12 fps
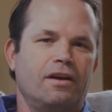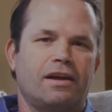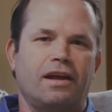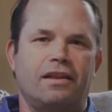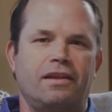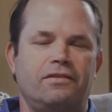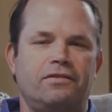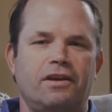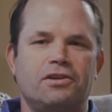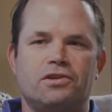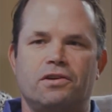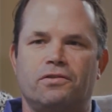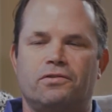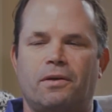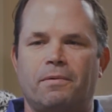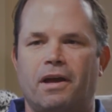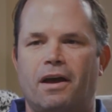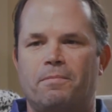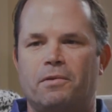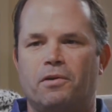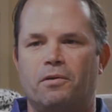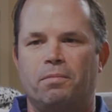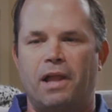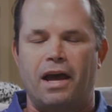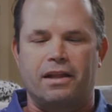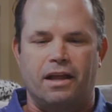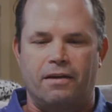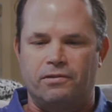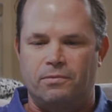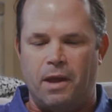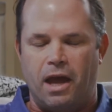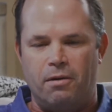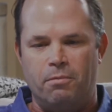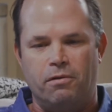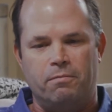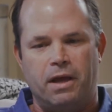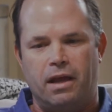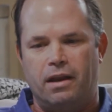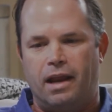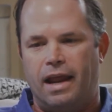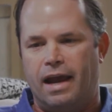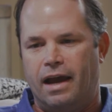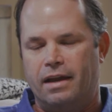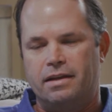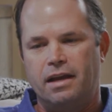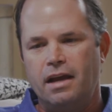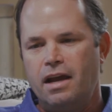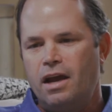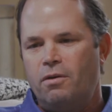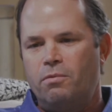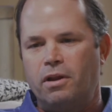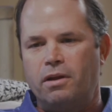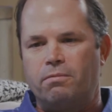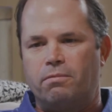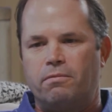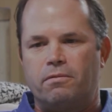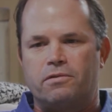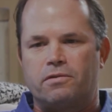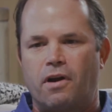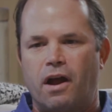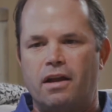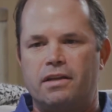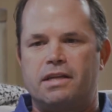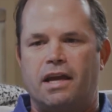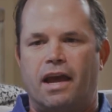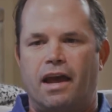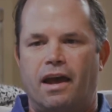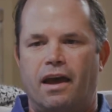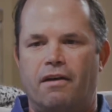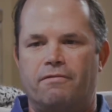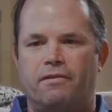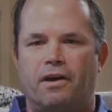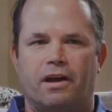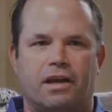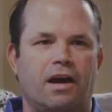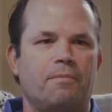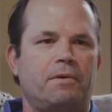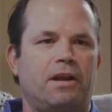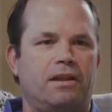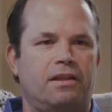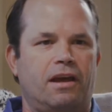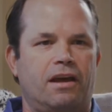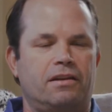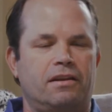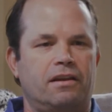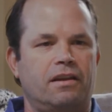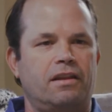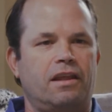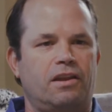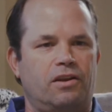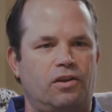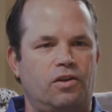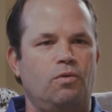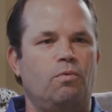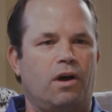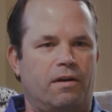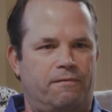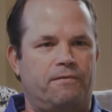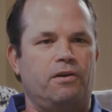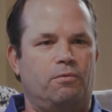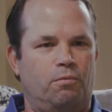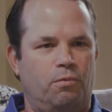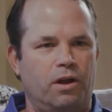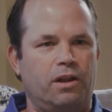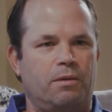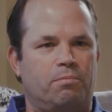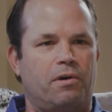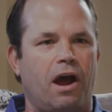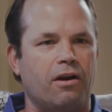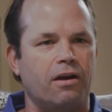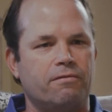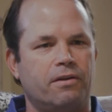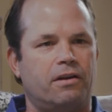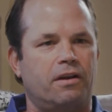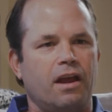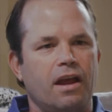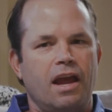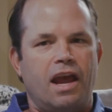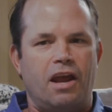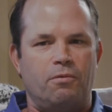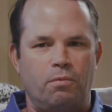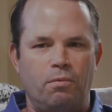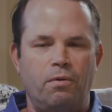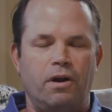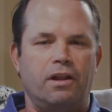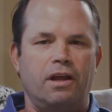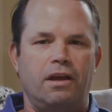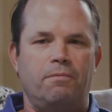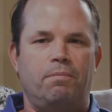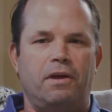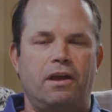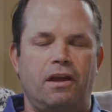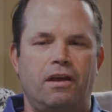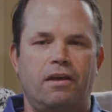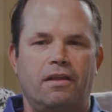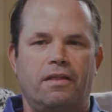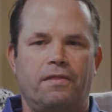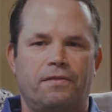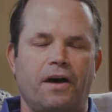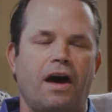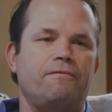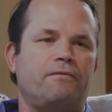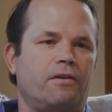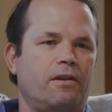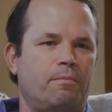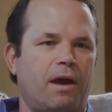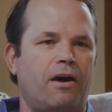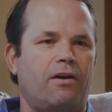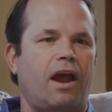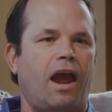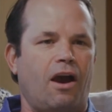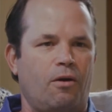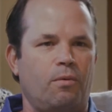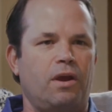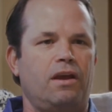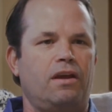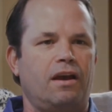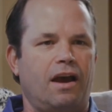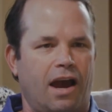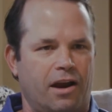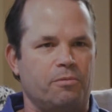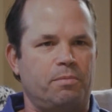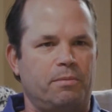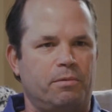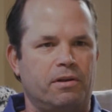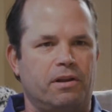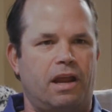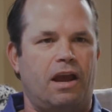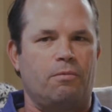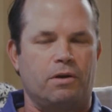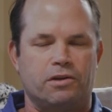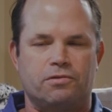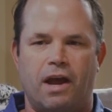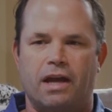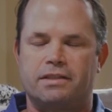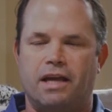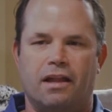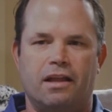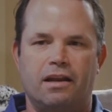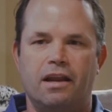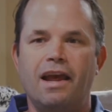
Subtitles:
kind of these issues coming up and the whole Black Lives Matter movement, and really trying to have a company that you want to feel really proud of, and really be thoughtful about how we hire people and how we attract talent,